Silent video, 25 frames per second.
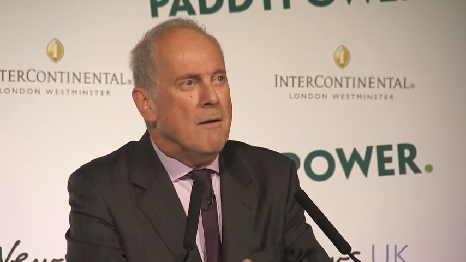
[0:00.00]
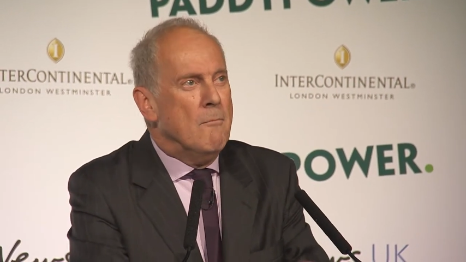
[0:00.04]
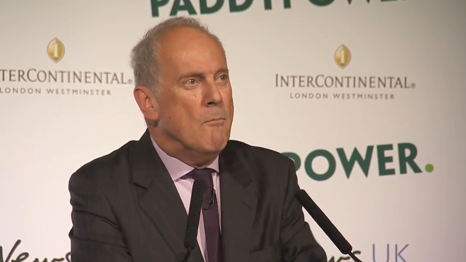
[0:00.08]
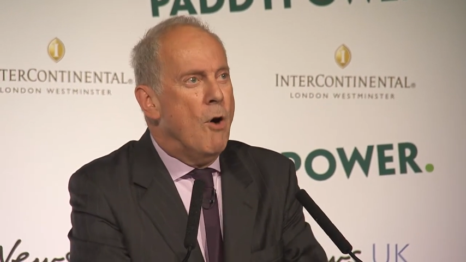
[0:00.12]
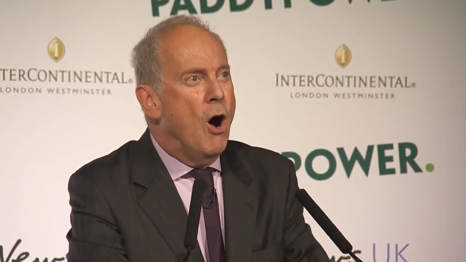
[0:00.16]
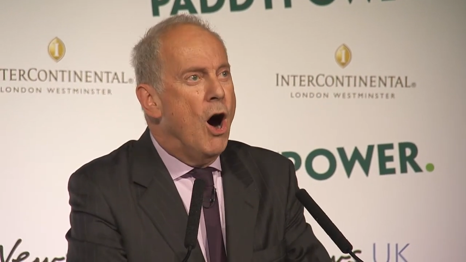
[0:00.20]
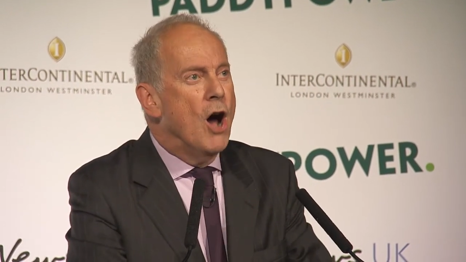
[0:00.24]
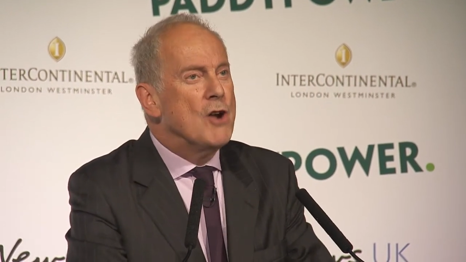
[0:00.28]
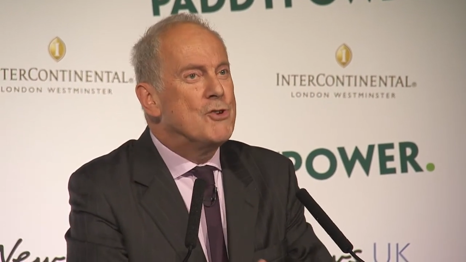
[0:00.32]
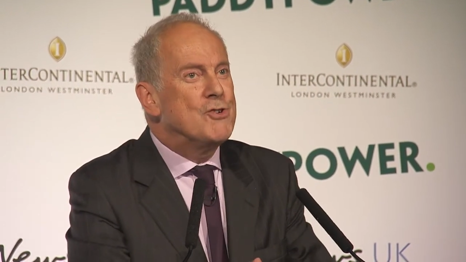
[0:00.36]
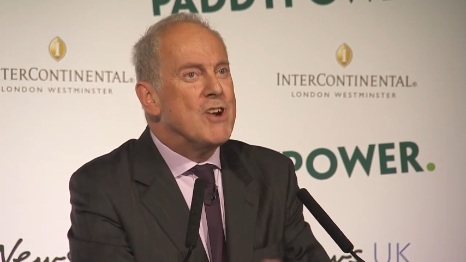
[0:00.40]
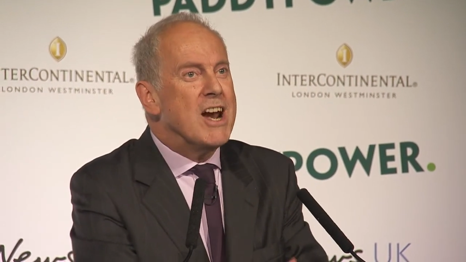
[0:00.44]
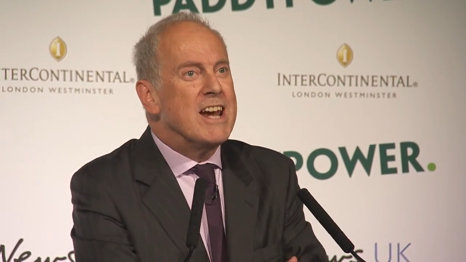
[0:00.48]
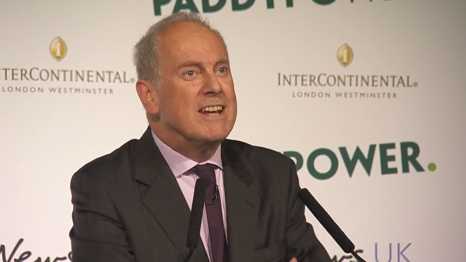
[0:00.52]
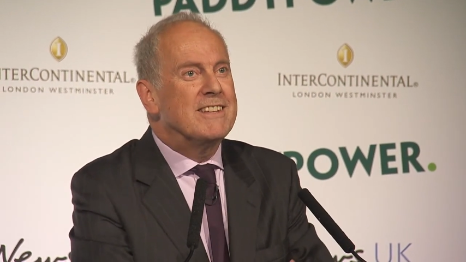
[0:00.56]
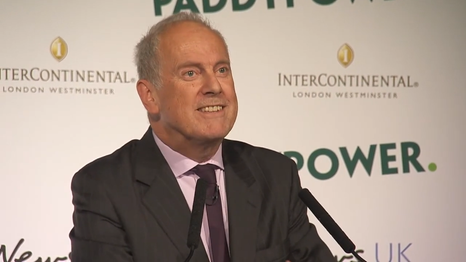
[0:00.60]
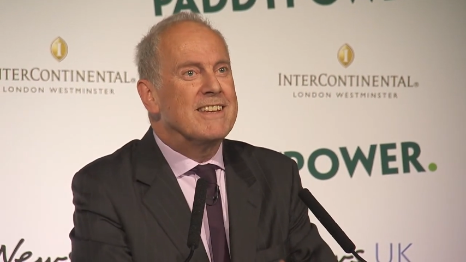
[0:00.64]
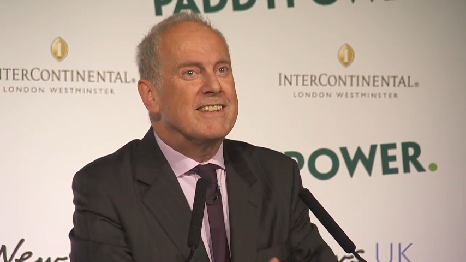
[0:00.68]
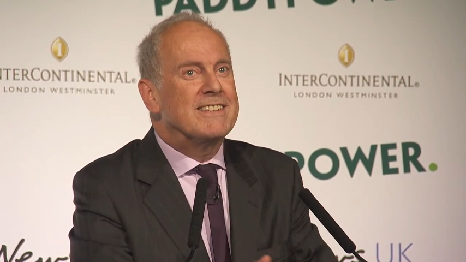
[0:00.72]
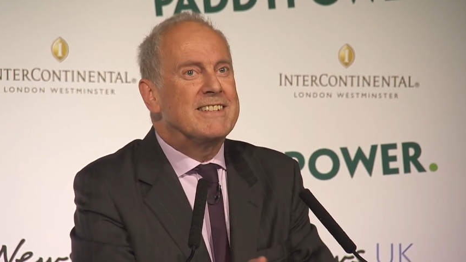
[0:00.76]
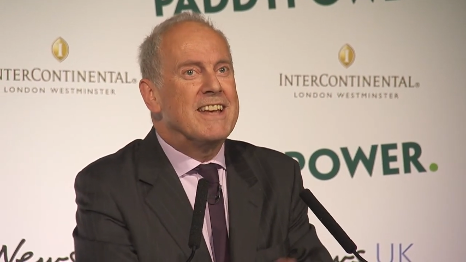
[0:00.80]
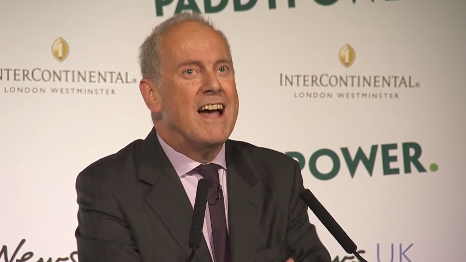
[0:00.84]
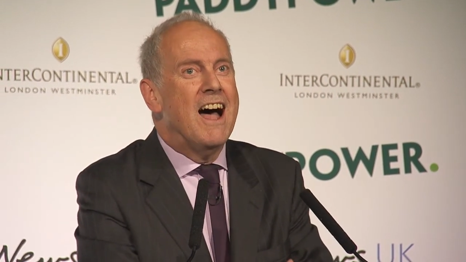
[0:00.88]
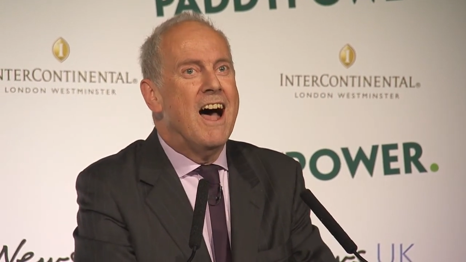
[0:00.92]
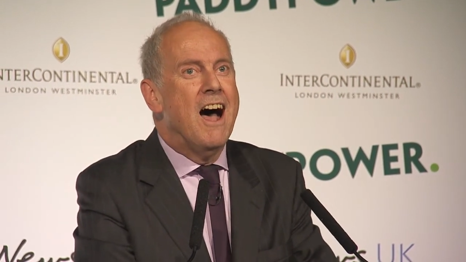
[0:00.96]
More drinks
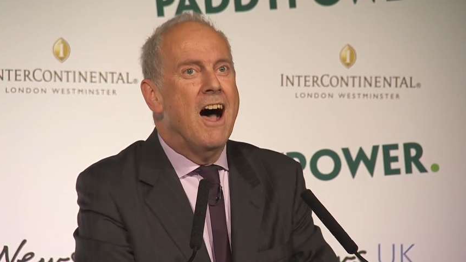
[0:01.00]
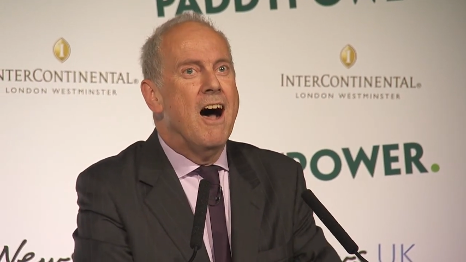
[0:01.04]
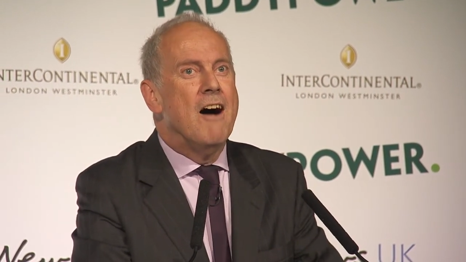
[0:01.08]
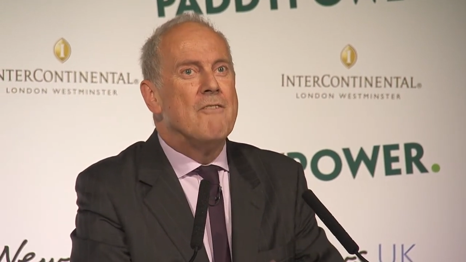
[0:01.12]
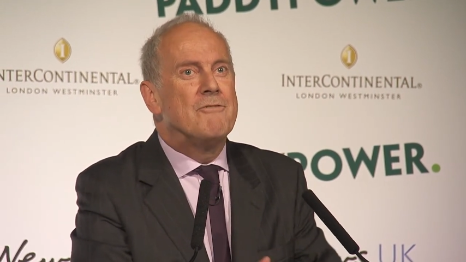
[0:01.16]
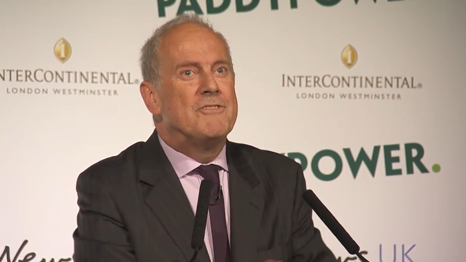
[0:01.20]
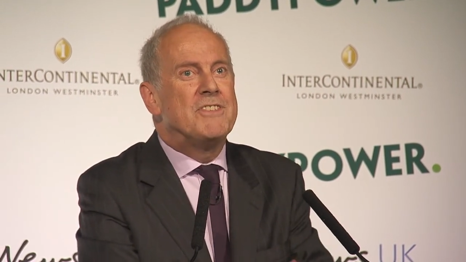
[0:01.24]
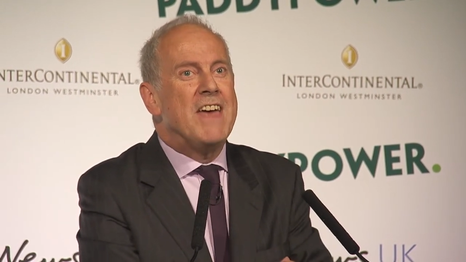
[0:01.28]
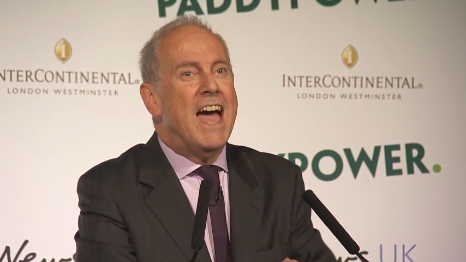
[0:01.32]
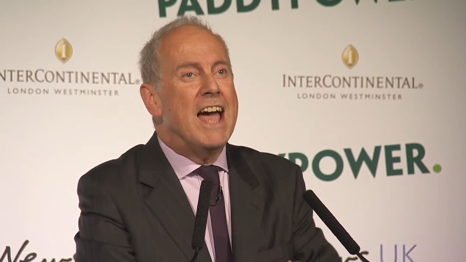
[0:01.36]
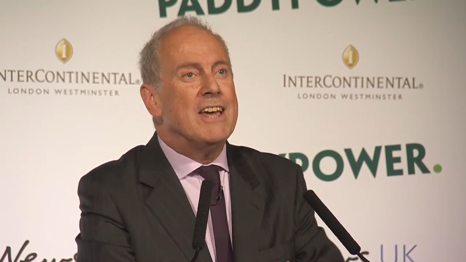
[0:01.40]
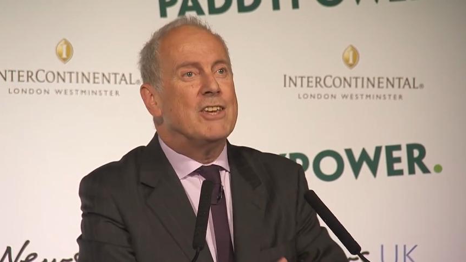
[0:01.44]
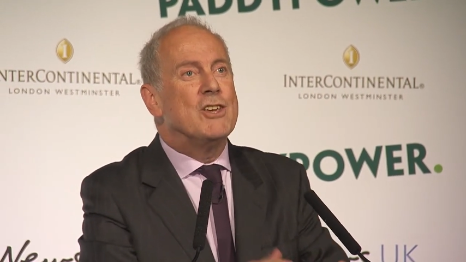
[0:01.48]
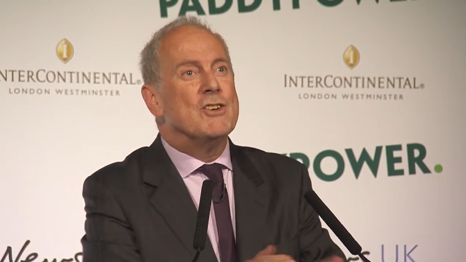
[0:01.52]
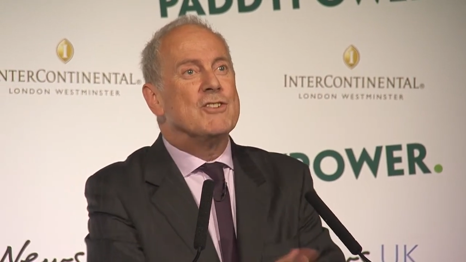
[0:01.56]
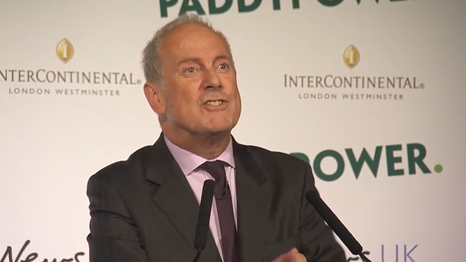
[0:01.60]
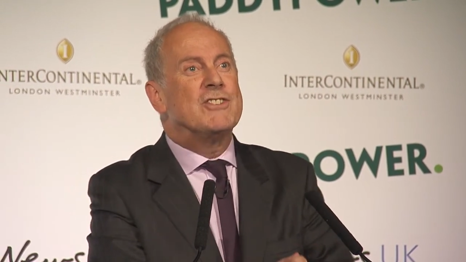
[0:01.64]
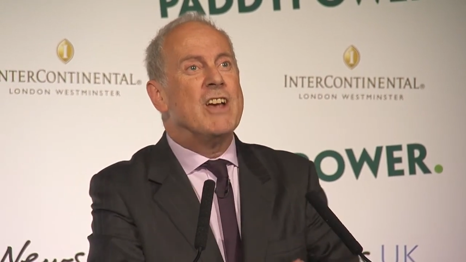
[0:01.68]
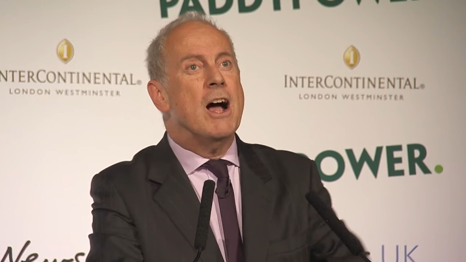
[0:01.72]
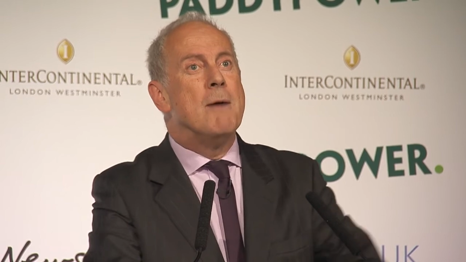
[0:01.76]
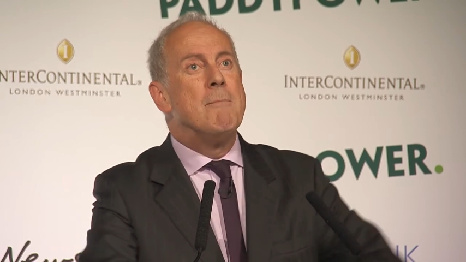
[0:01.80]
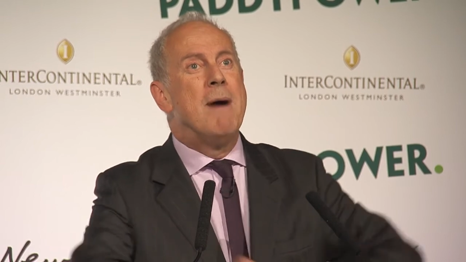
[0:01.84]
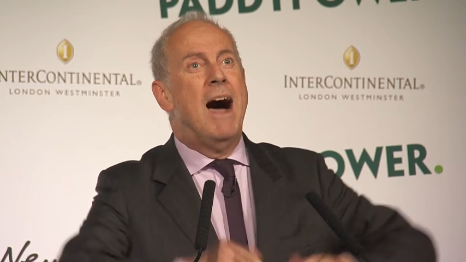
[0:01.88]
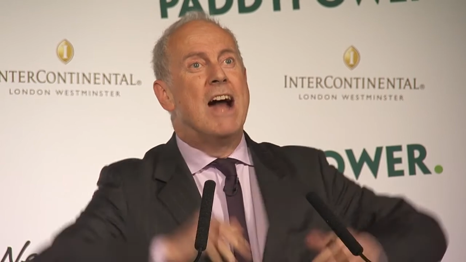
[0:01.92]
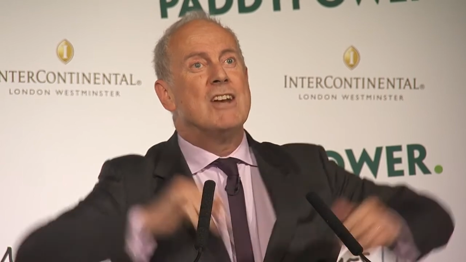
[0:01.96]
are served. Thank you
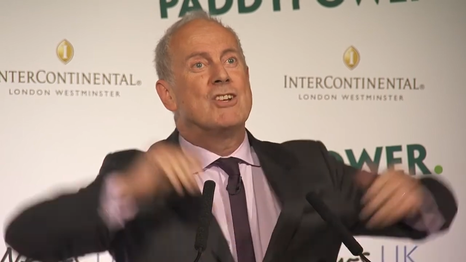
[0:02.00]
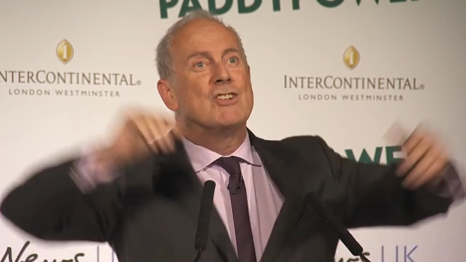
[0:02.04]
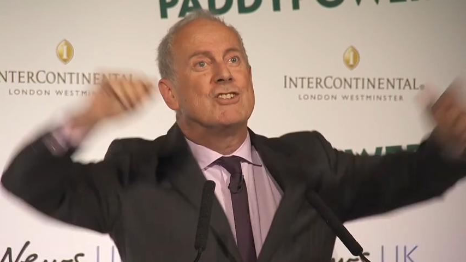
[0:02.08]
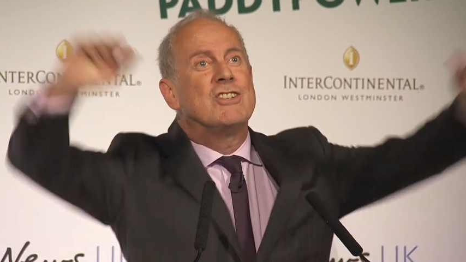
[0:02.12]
so much.